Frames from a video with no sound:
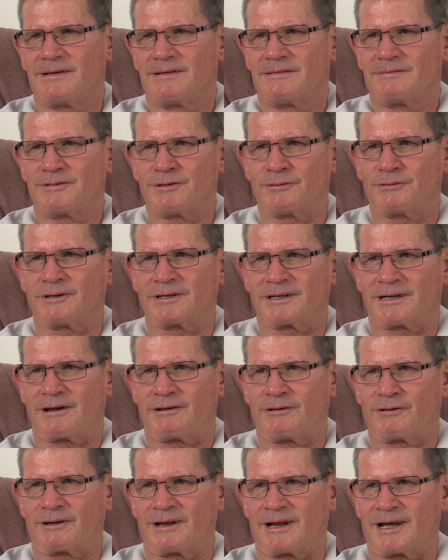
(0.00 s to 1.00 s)
If you want to go
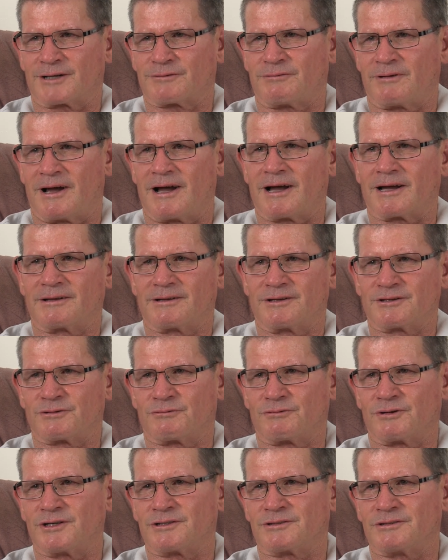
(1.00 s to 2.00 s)
along and ask for a hug, and there's a
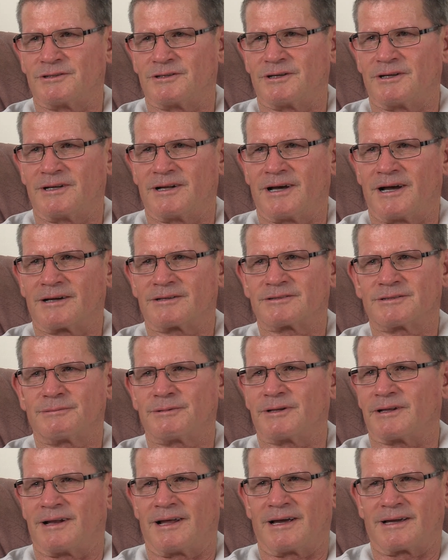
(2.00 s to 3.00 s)
reason you need a hug,
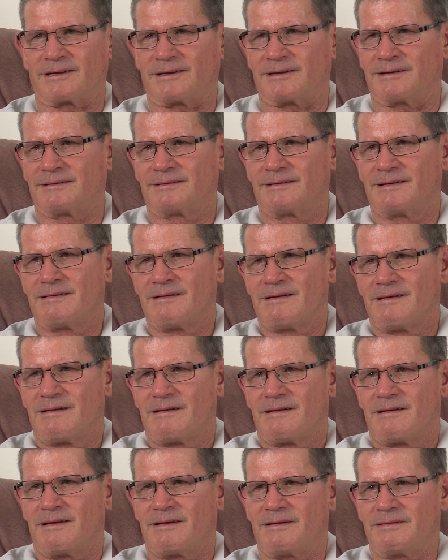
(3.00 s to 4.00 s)
somebody will hug you,
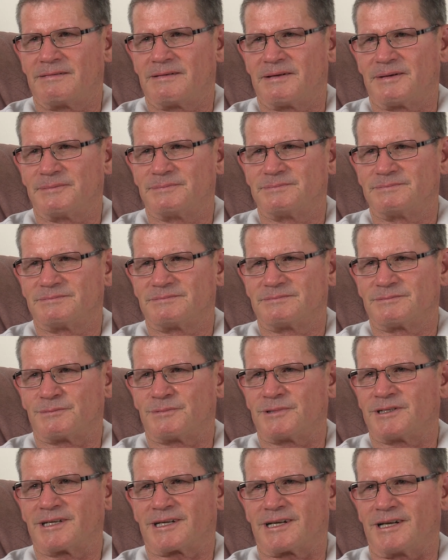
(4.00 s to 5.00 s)
and
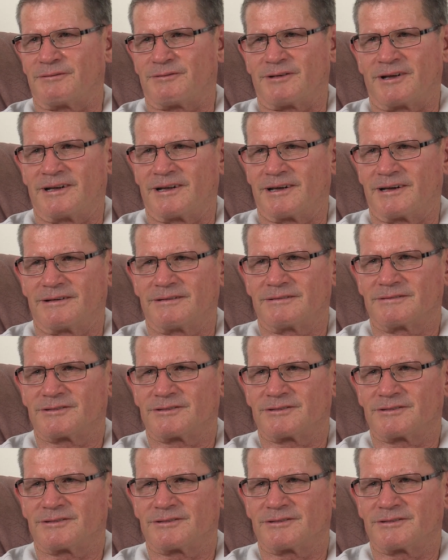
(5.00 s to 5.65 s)
particularly if they know.